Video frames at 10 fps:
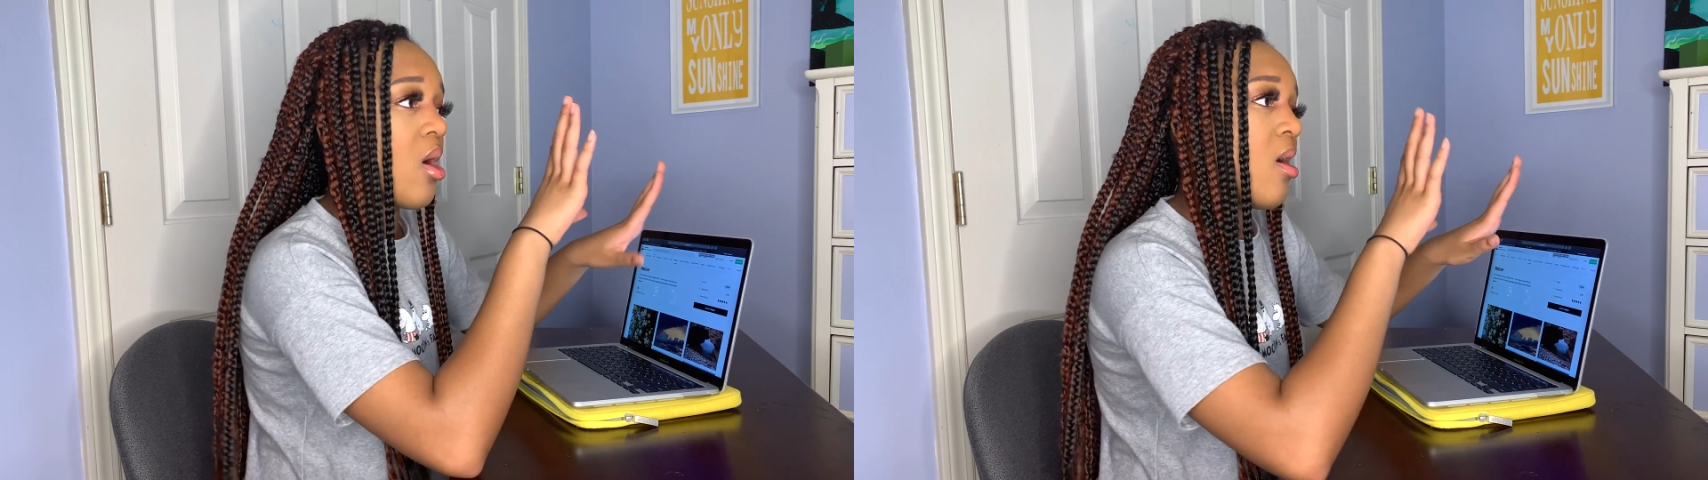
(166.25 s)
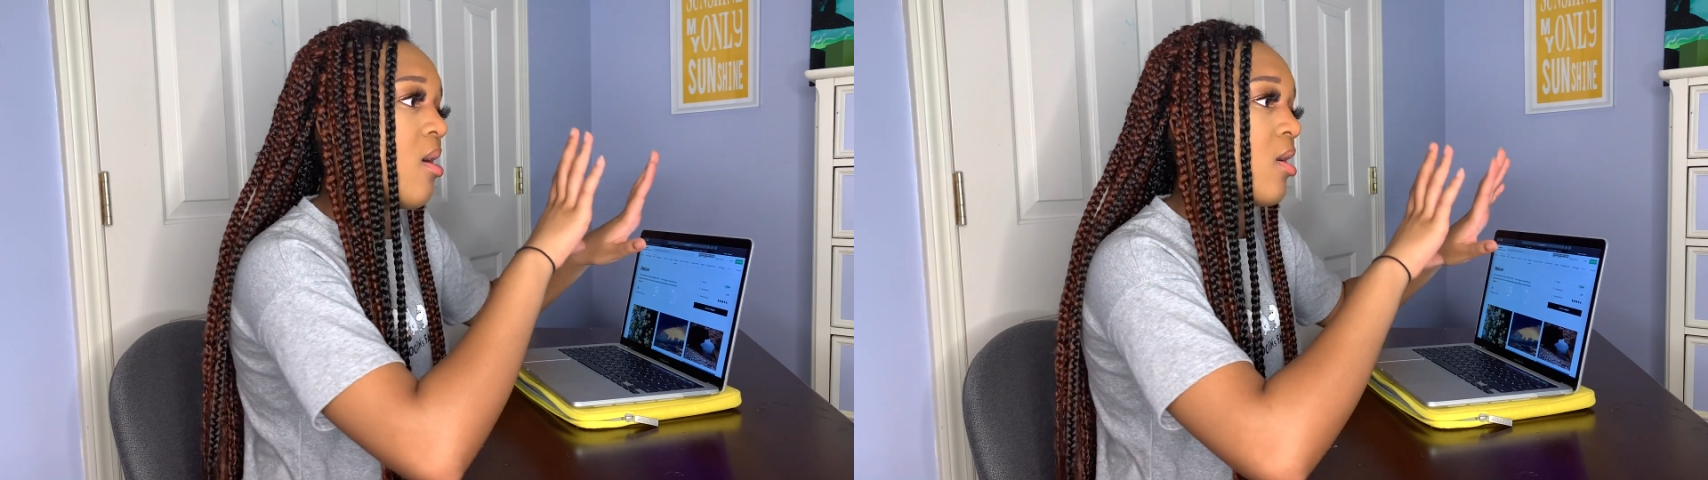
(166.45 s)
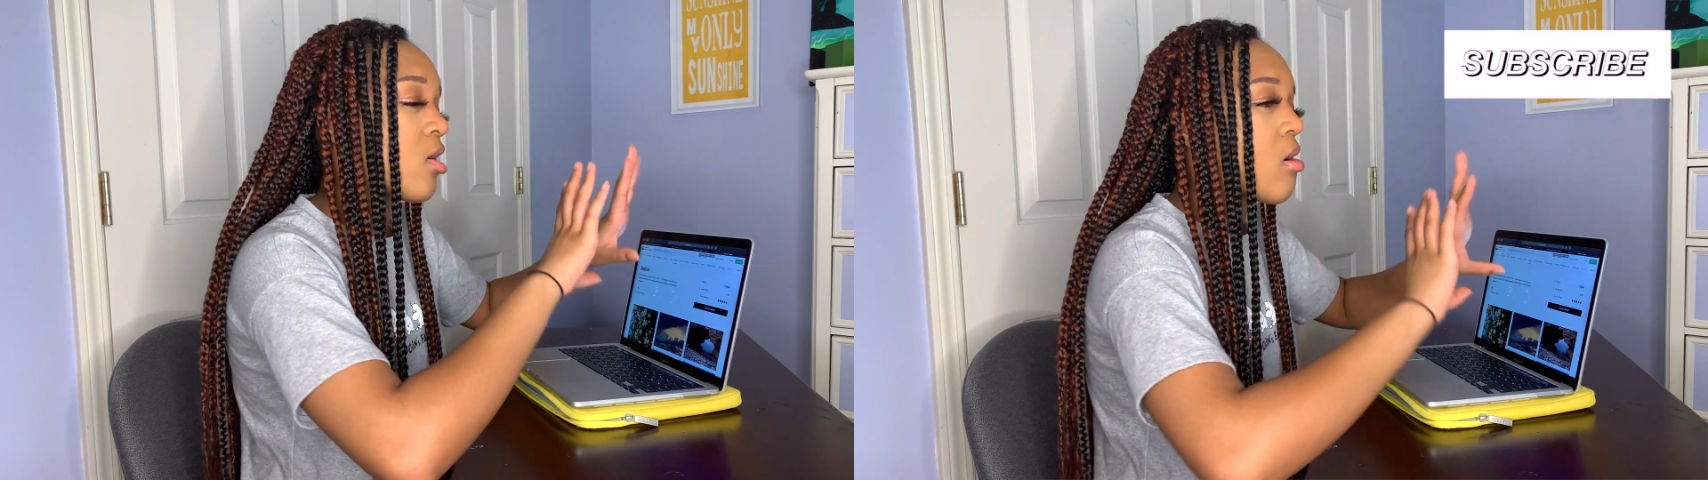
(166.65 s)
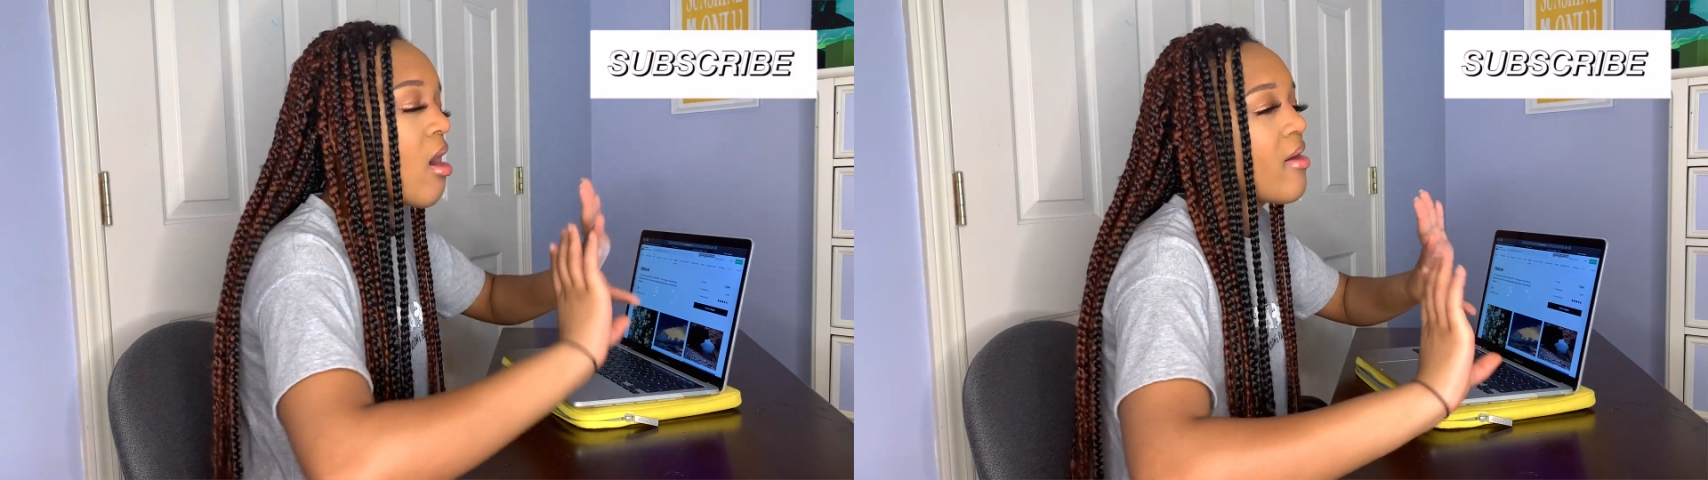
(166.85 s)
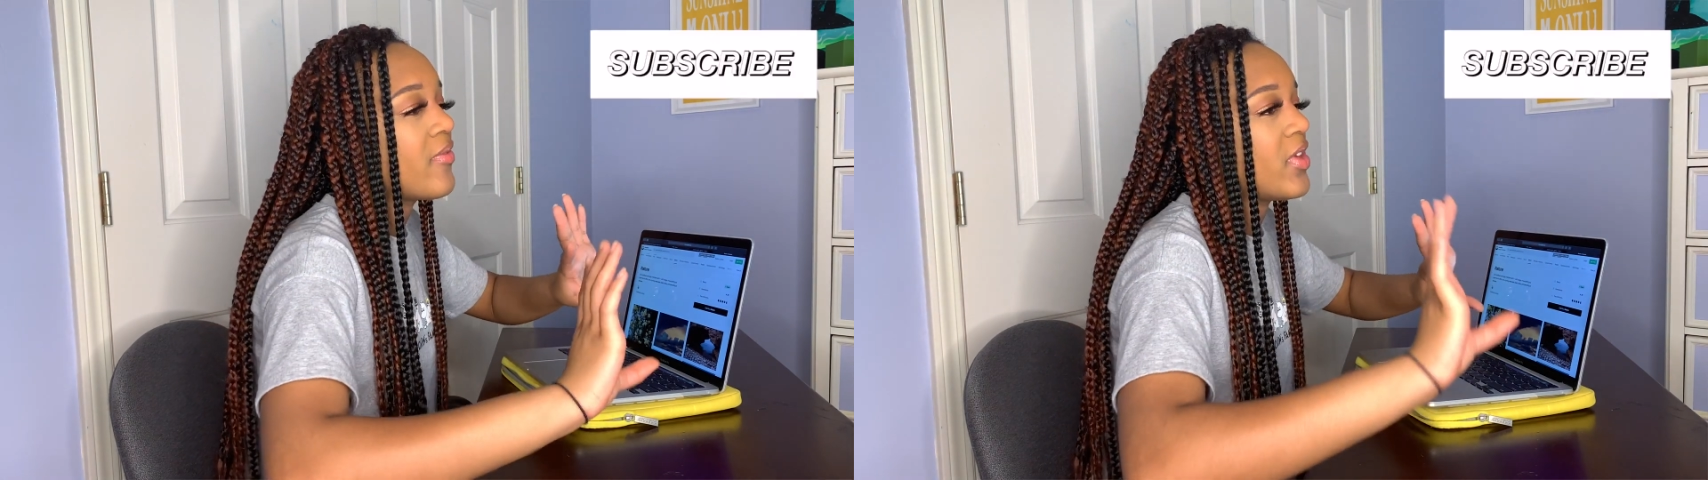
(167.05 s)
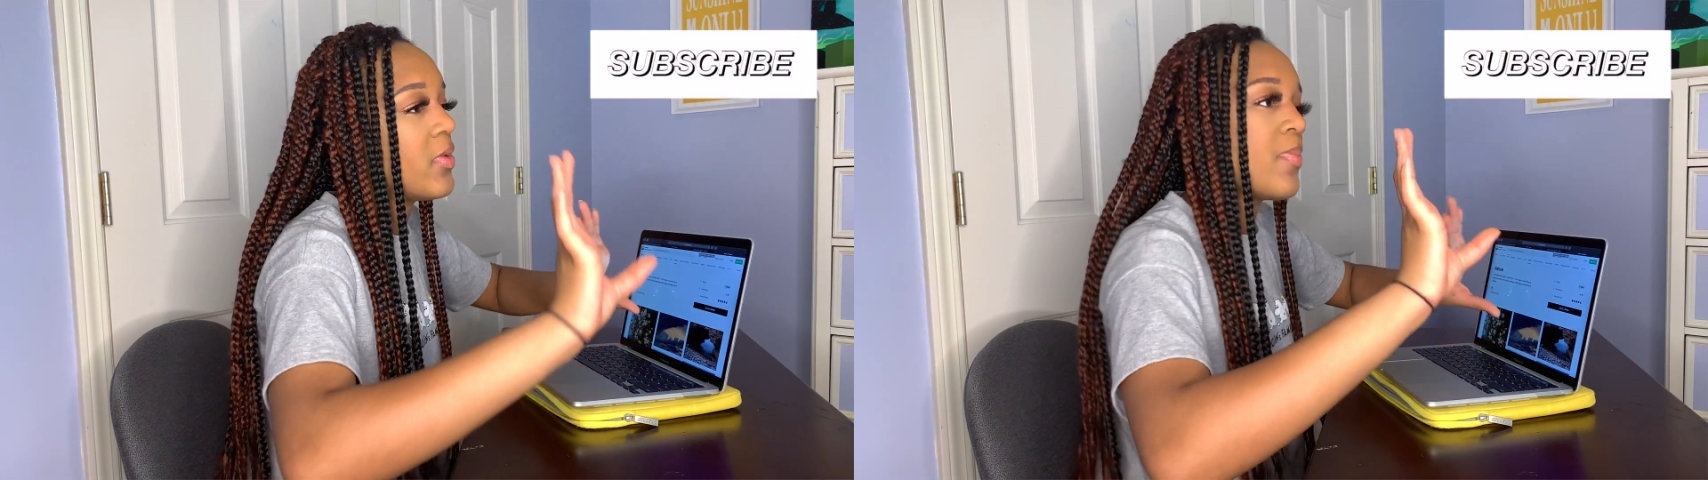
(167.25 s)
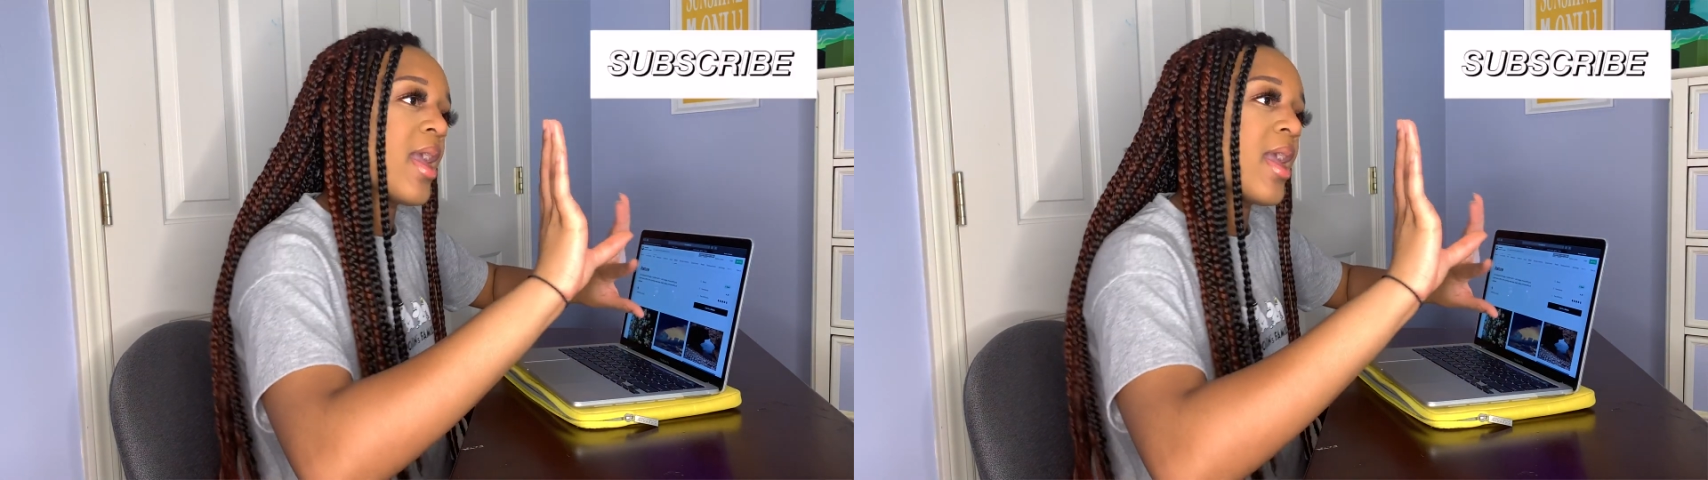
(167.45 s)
a coffee